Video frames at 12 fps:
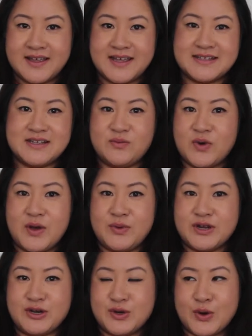As in, why
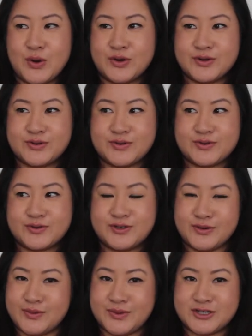would I not
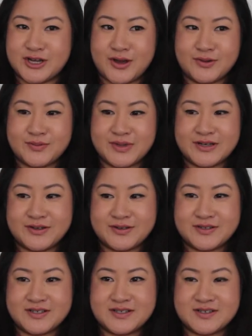do it with Joe,
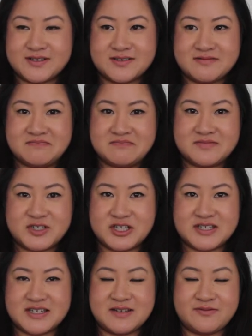because
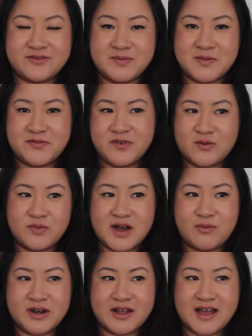she did it for me before? Why
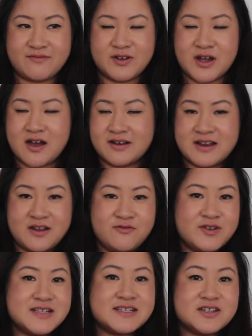would I have no, I had no
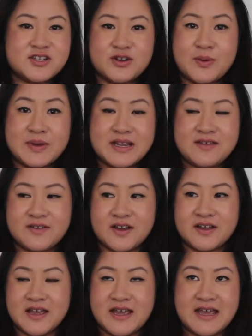reason to not believe
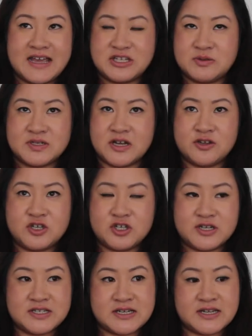her. And she was like, oh, you
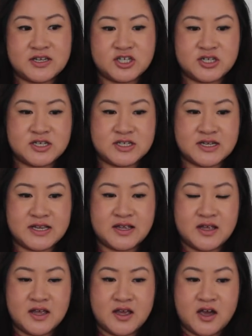shouldn't have done
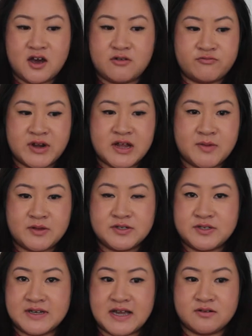it. I'll ring up
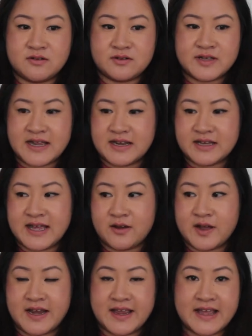O2 now, get it
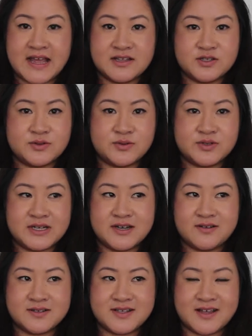cancelled. And
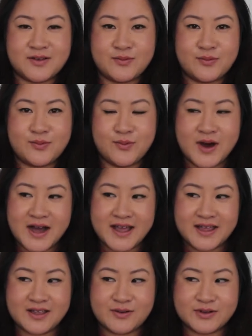I was like,
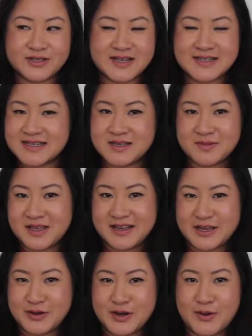why? Is there something
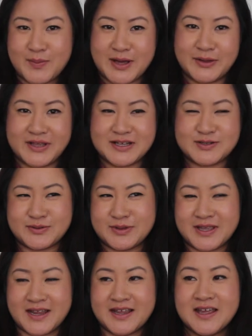that you know about this sort of
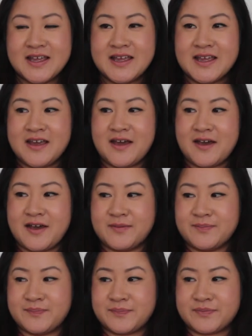thing?
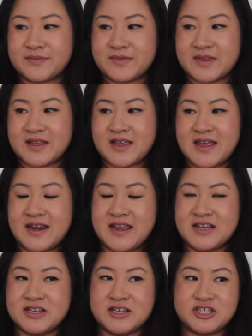And
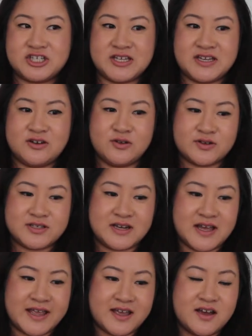then she looked
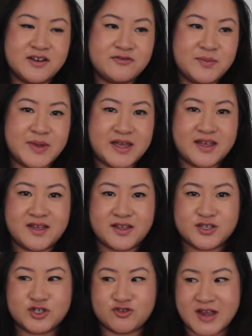like kind of a
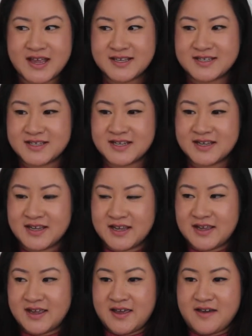bit stressed
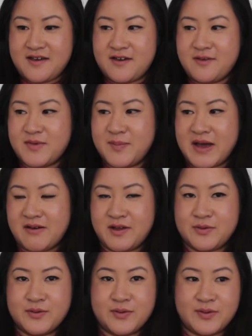about
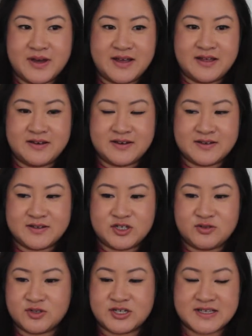it all. And
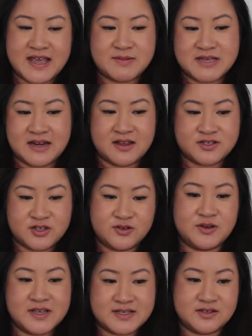she was just kept telling us to
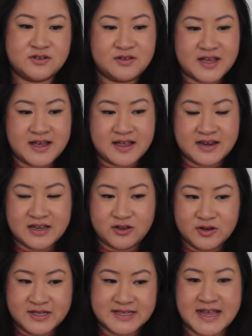do this and do that. And then
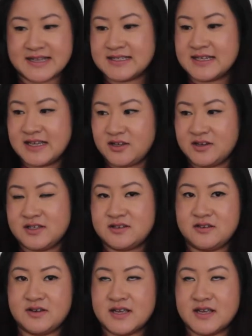you need to cancel it. You need to do